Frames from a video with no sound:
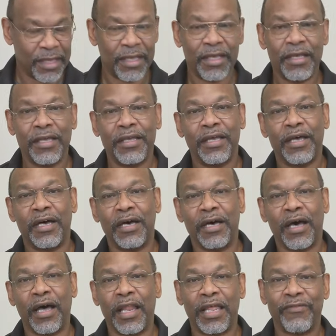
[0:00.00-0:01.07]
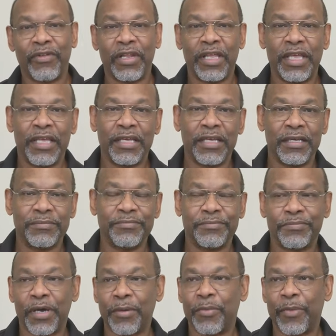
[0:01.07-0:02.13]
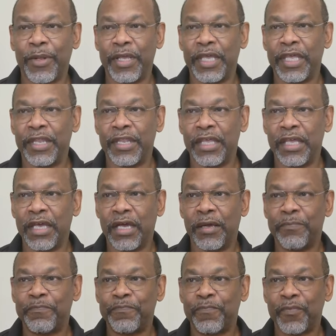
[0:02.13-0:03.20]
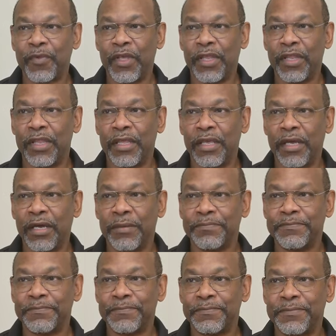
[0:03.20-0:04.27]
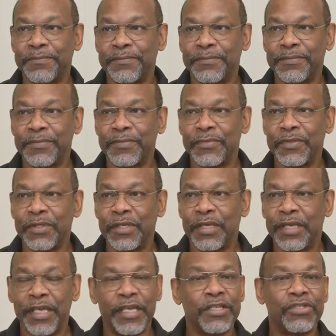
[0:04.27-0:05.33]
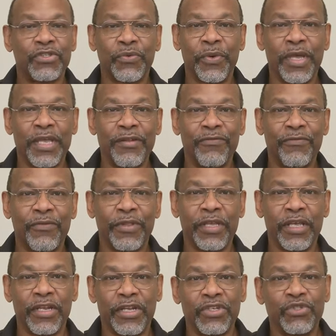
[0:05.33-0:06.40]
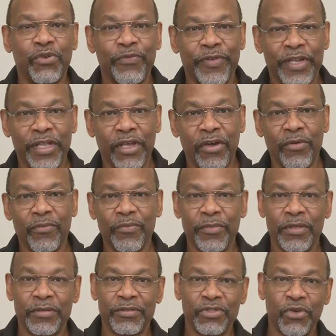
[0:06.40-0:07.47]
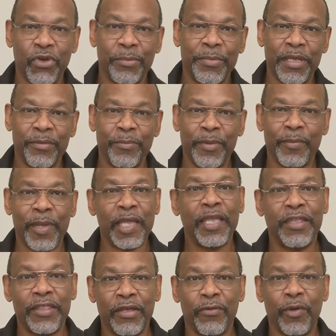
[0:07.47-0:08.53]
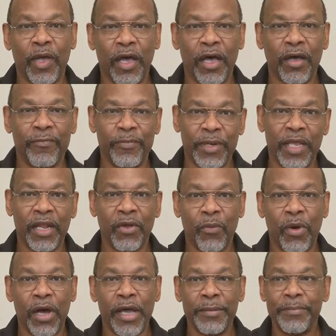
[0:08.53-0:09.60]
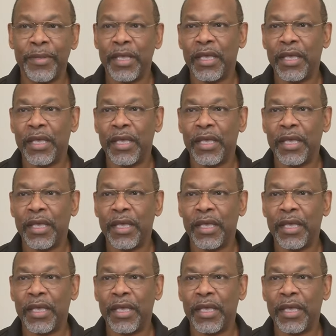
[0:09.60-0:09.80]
Uh, I'll have a link probably in the uh, in the uh, um, in screen for the initial video showing me making the uh, banana wine,